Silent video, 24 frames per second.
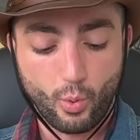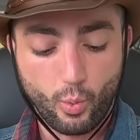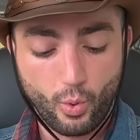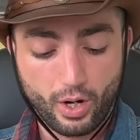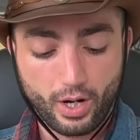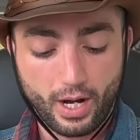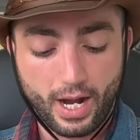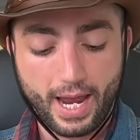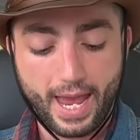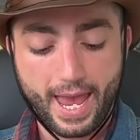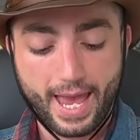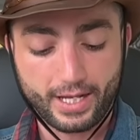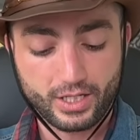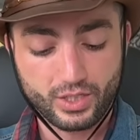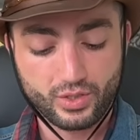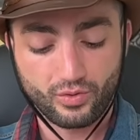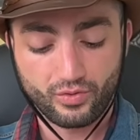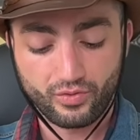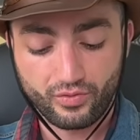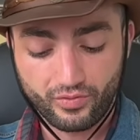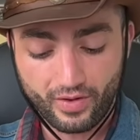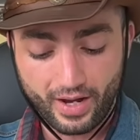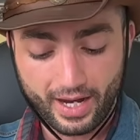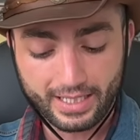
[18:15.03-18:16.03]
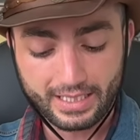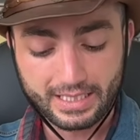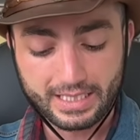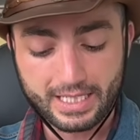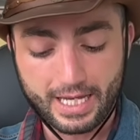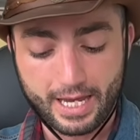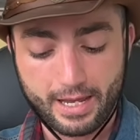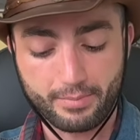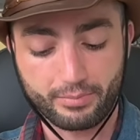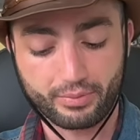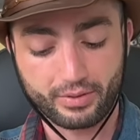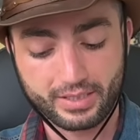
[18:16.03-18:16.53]
where I had to fight
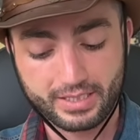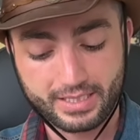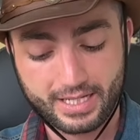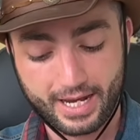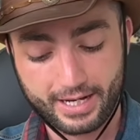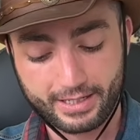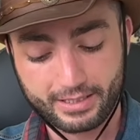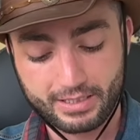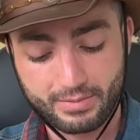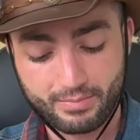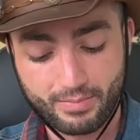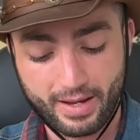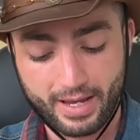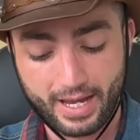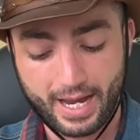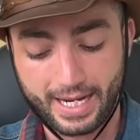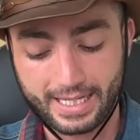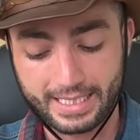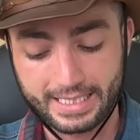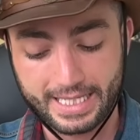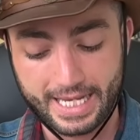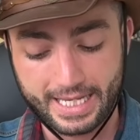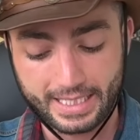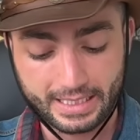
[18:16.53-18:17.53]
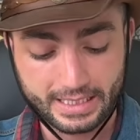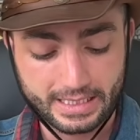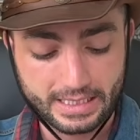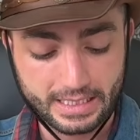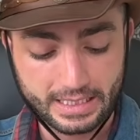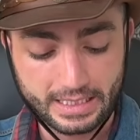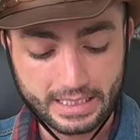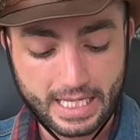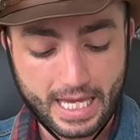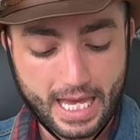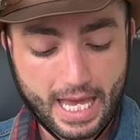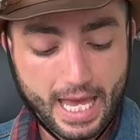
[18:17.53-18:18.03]
and protect my
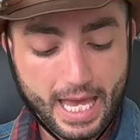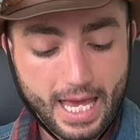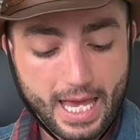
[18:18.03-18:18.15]
identity